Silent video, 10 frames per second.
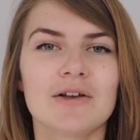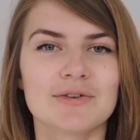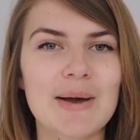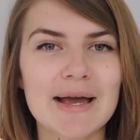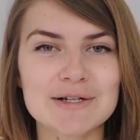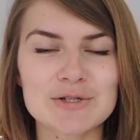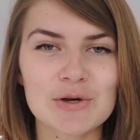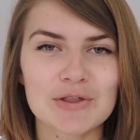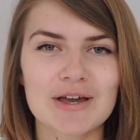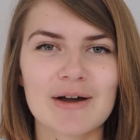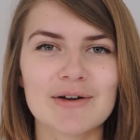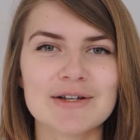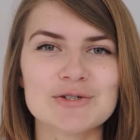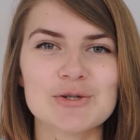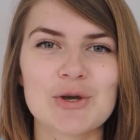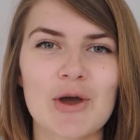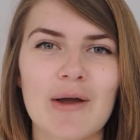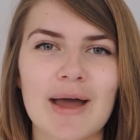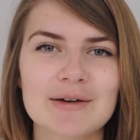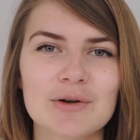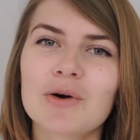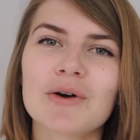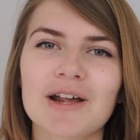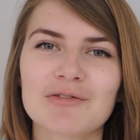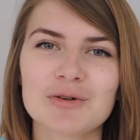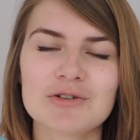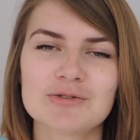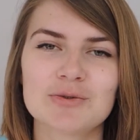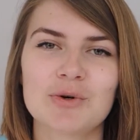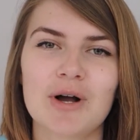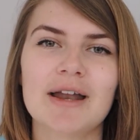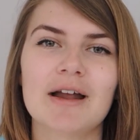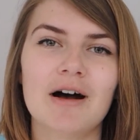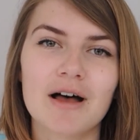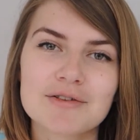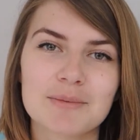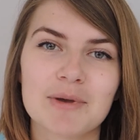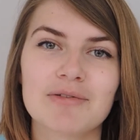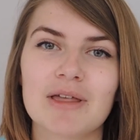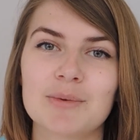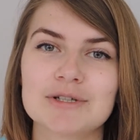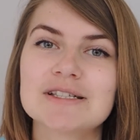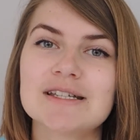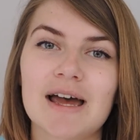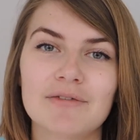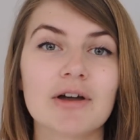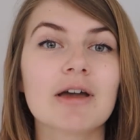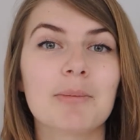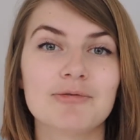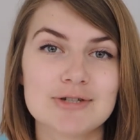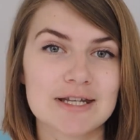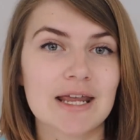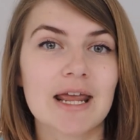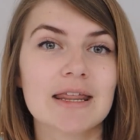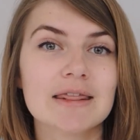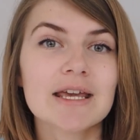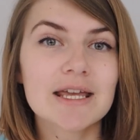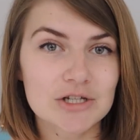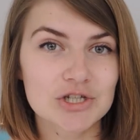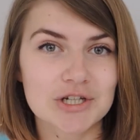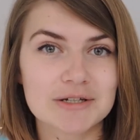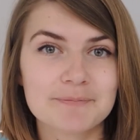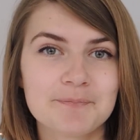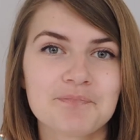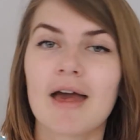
So I took the courage to go and knock on everyone's door and ask them if they wanted to have a cup of tea in the kitchen.